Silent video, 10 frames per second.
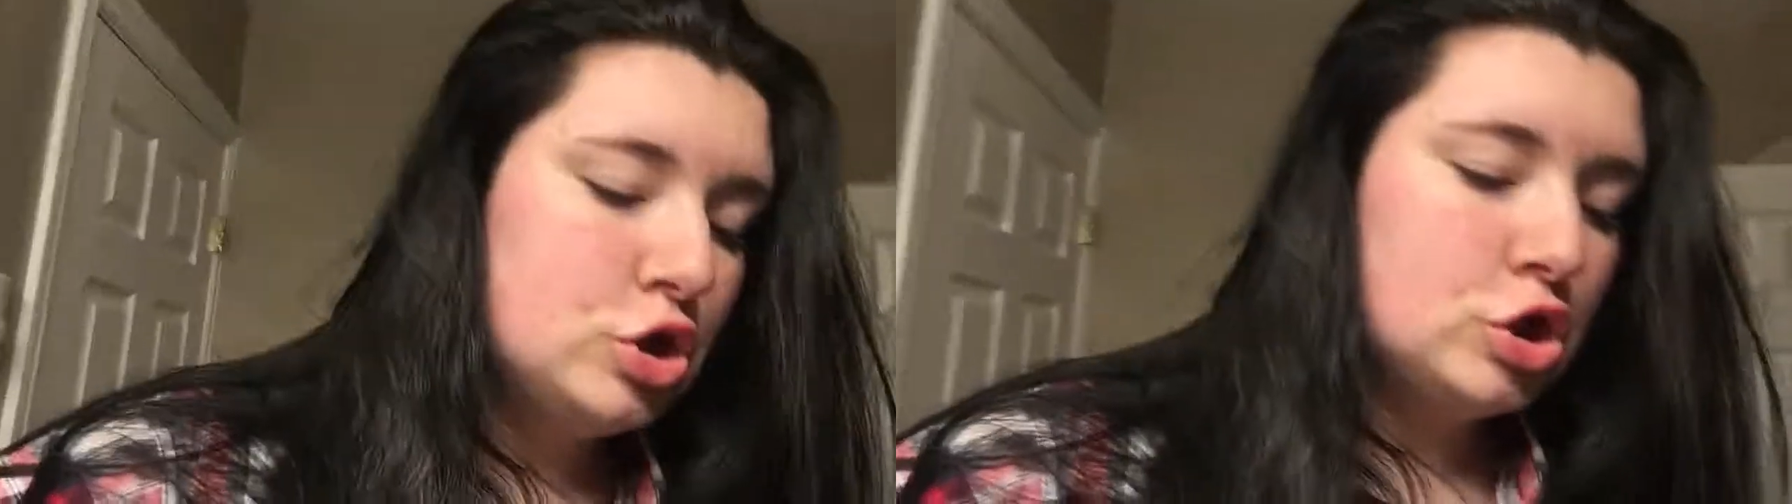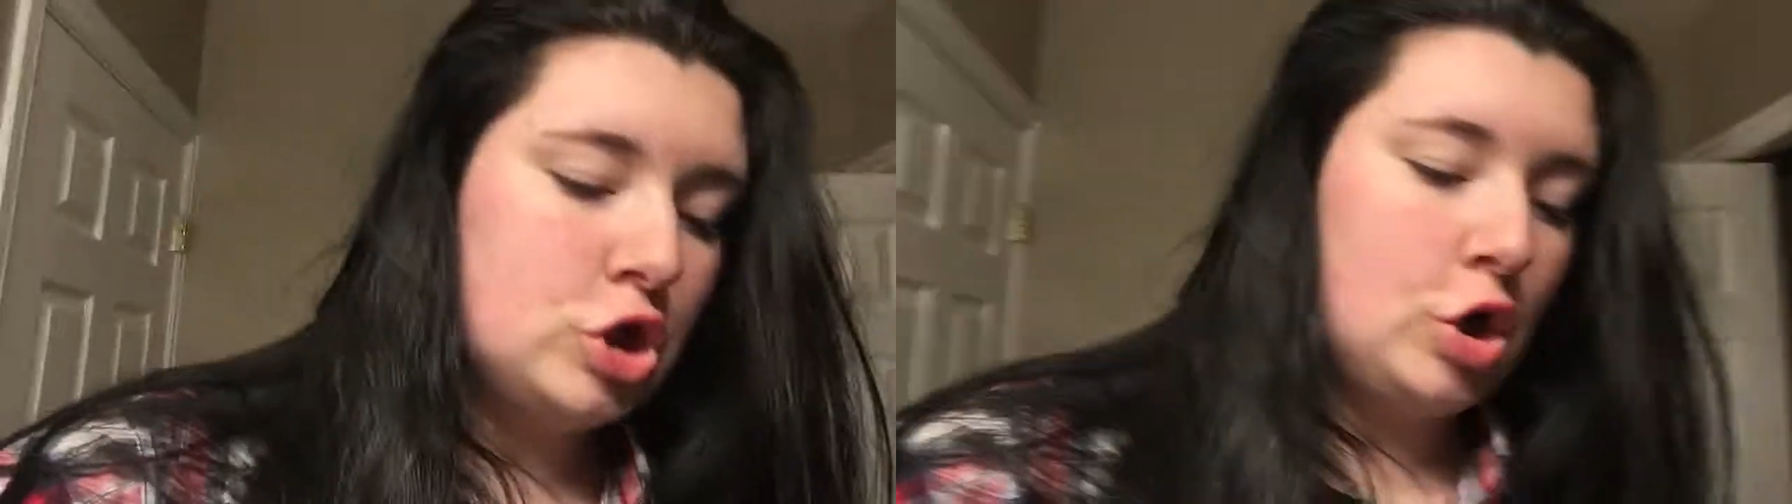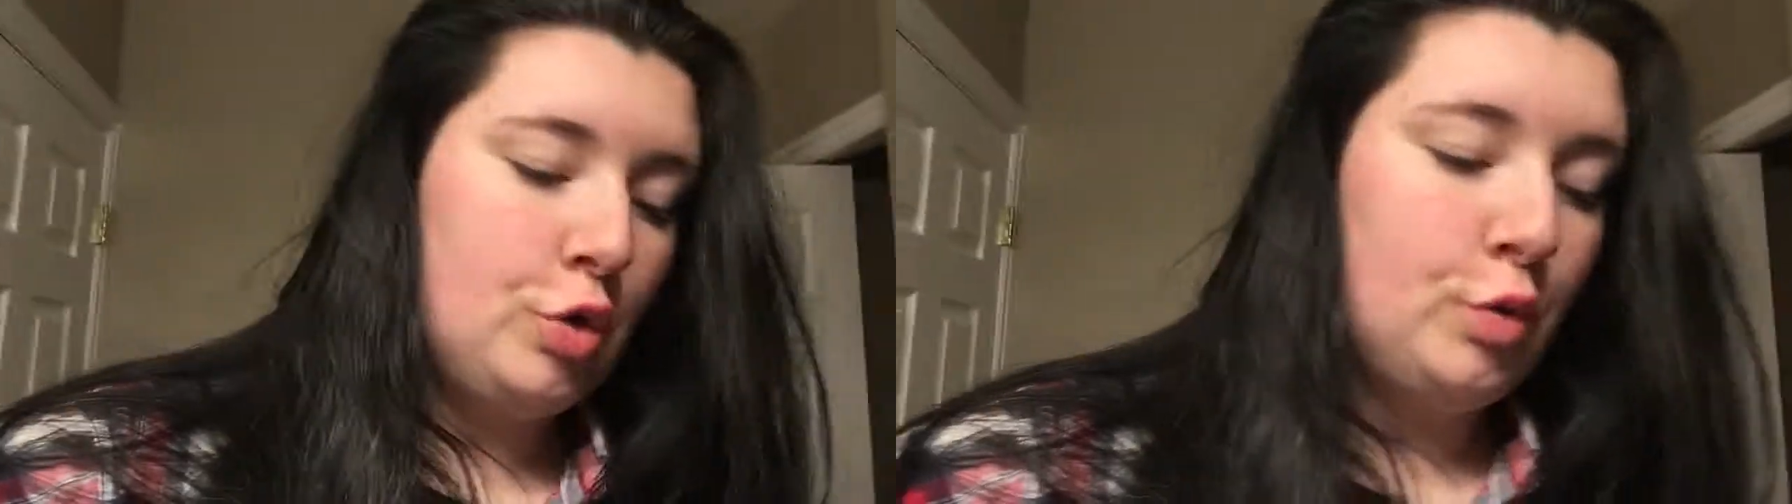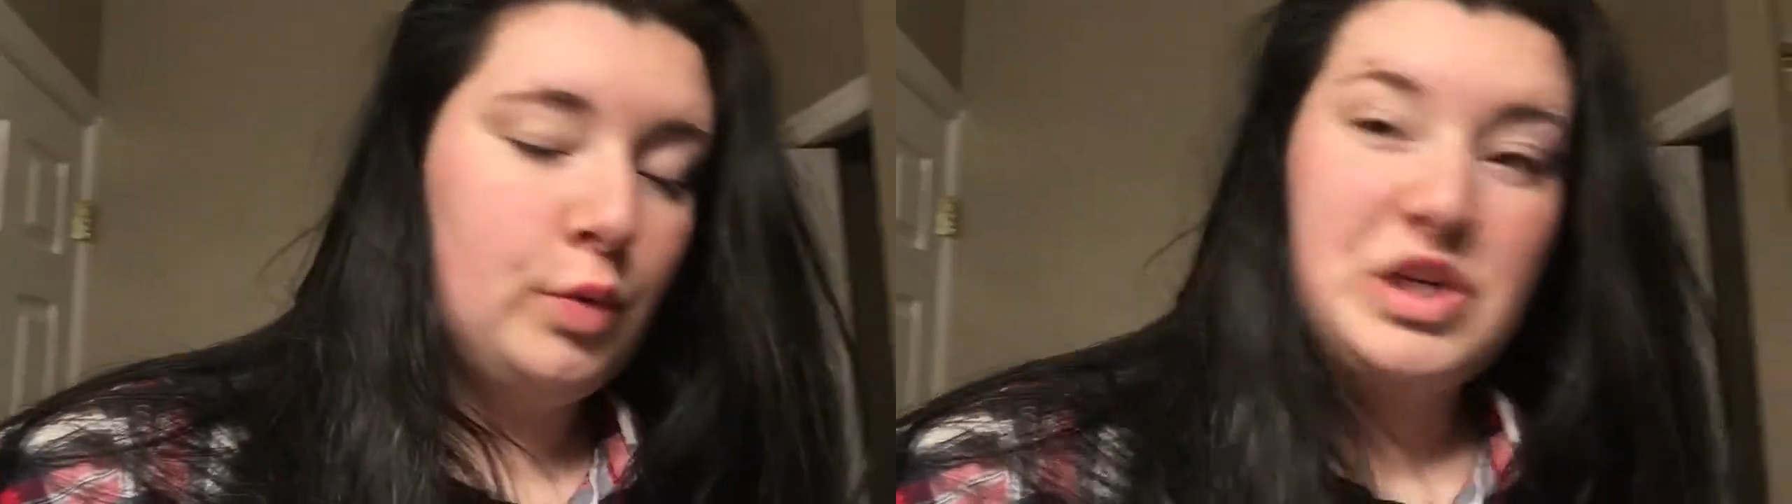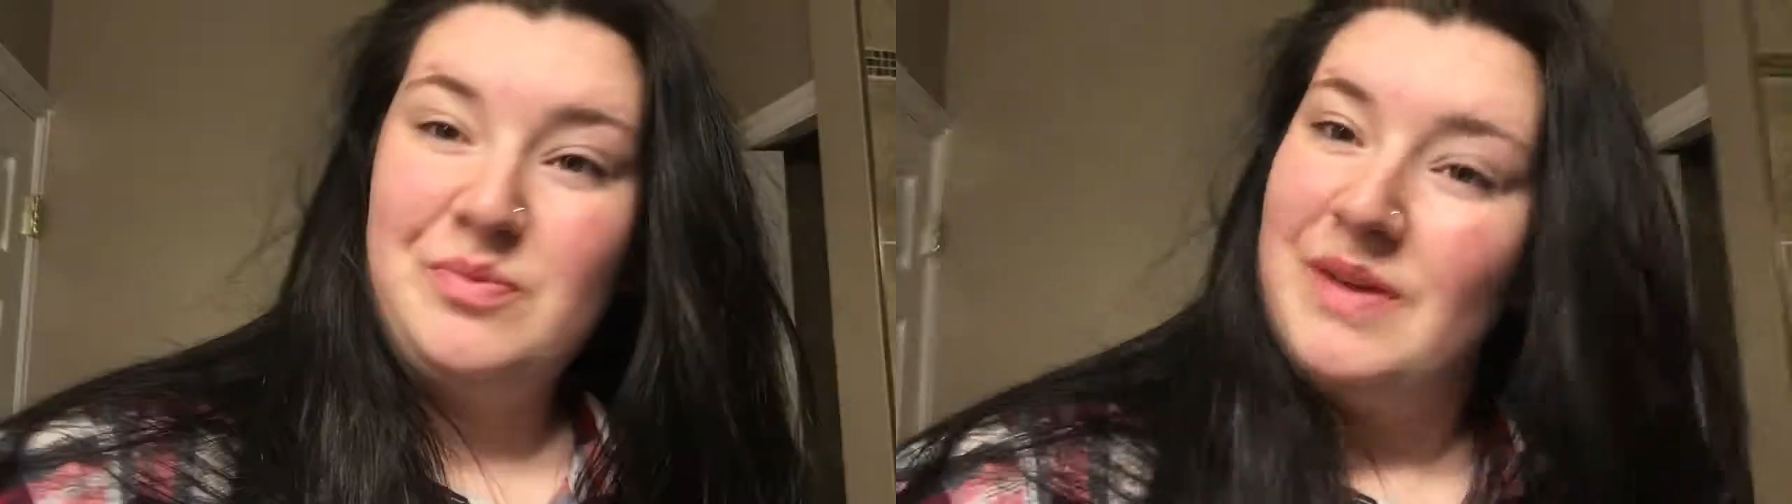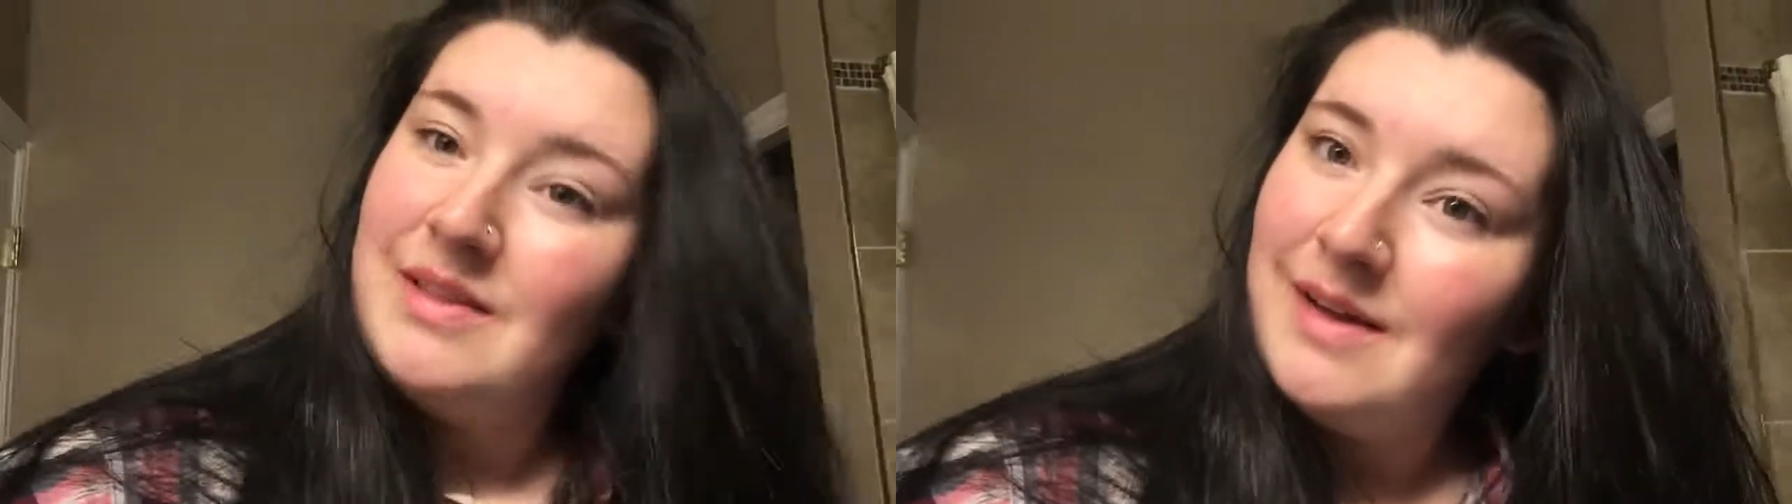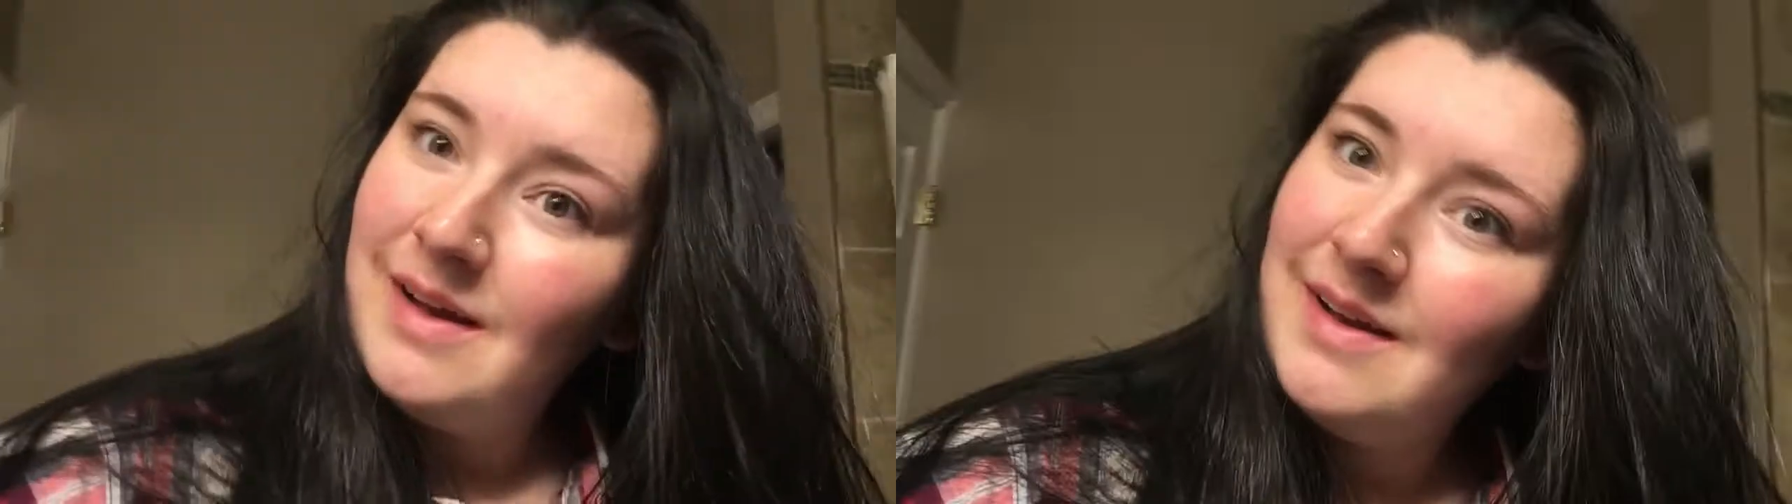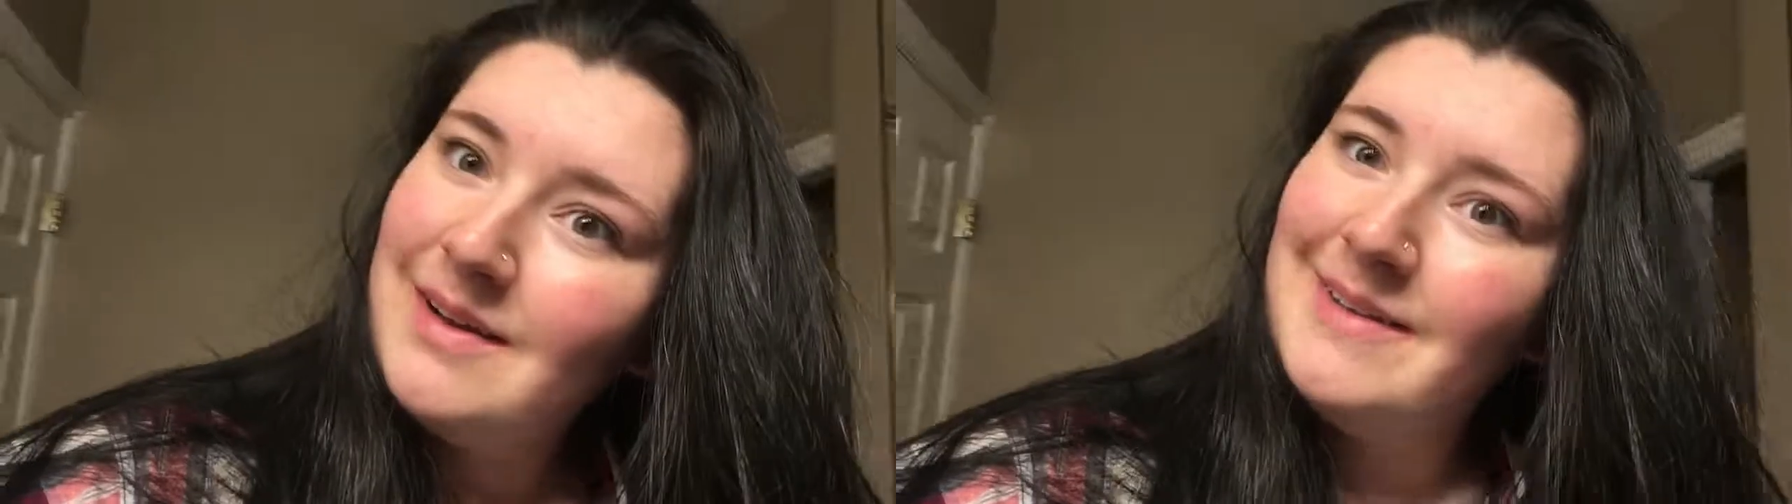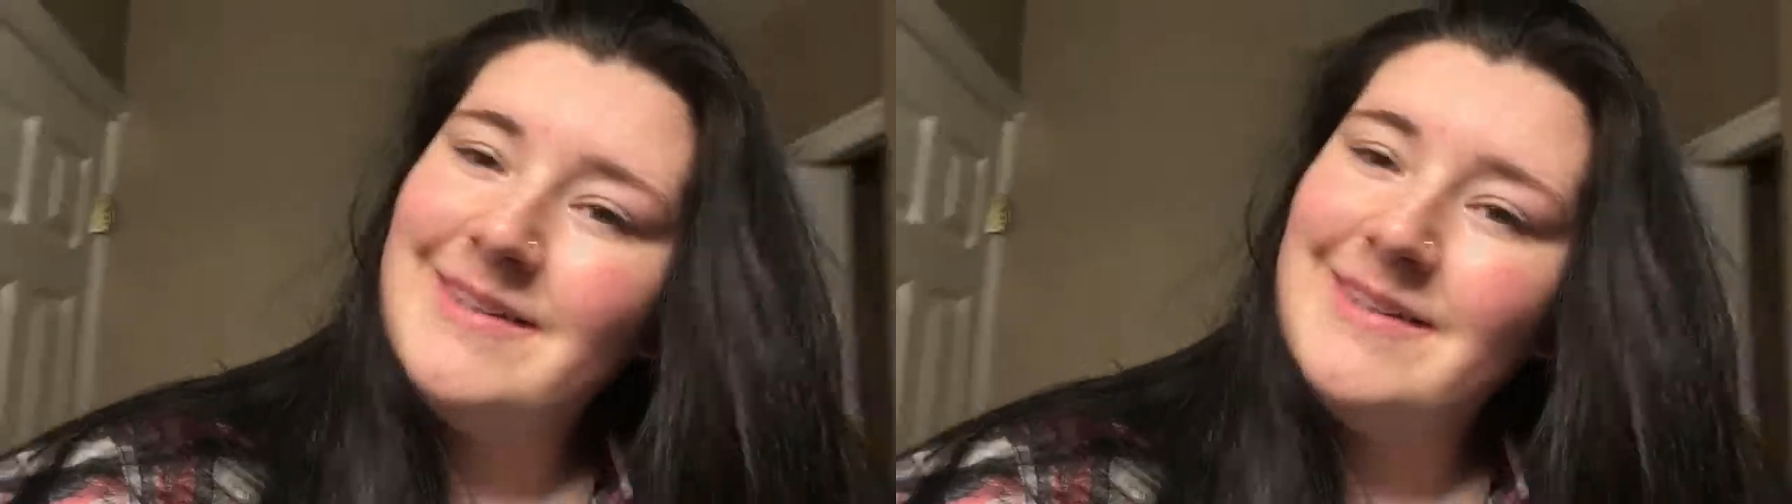So wish me luck,